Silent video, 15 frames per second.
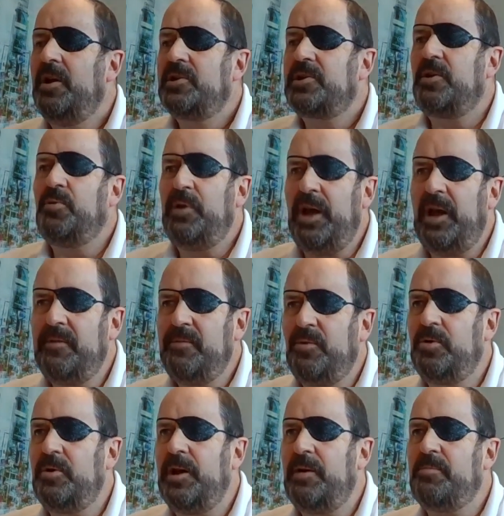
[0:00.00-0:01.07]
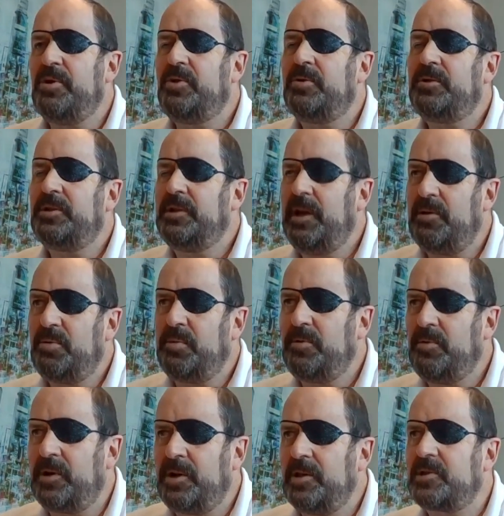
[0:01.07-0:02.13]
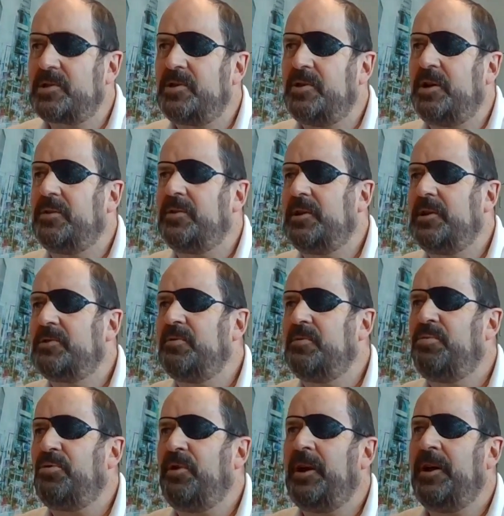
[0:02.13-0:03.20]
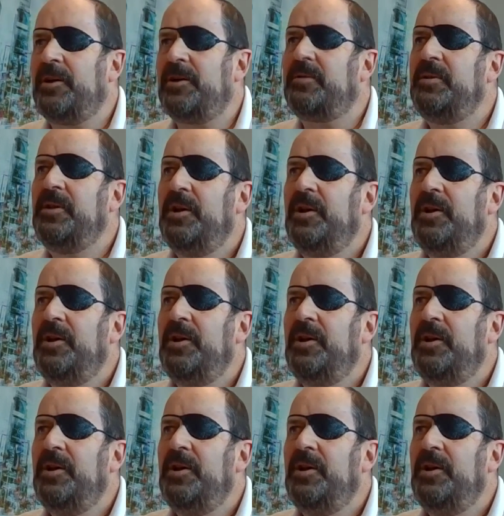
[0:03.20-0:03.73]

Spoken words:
So we have all that built, and that'll be one of the exciting things we bring out.